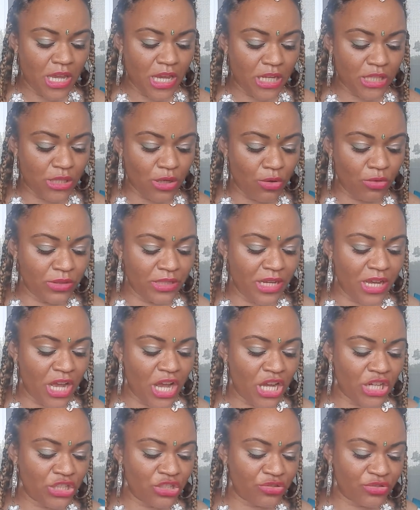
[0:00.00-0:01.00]
It's only
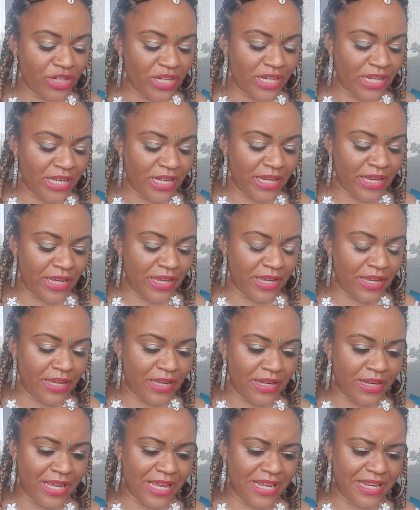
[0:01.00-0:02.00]

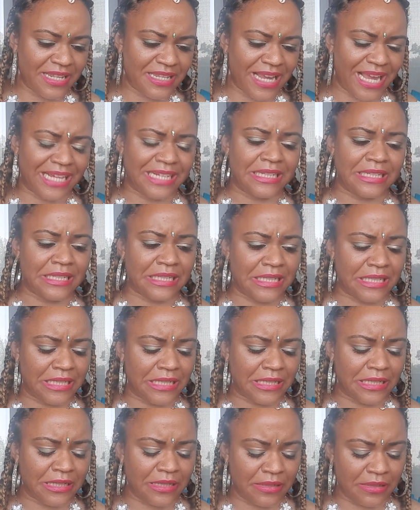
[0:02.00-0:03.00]

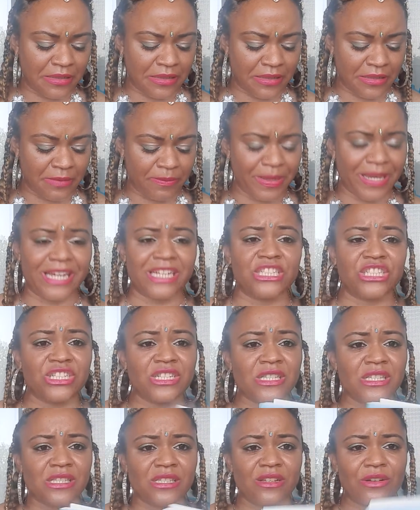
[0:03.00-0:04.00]
190
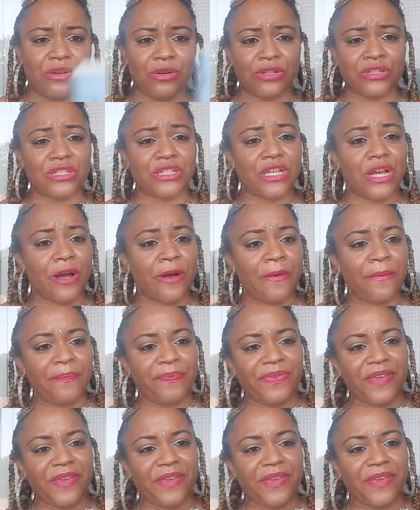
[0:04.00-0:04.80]
pages or so,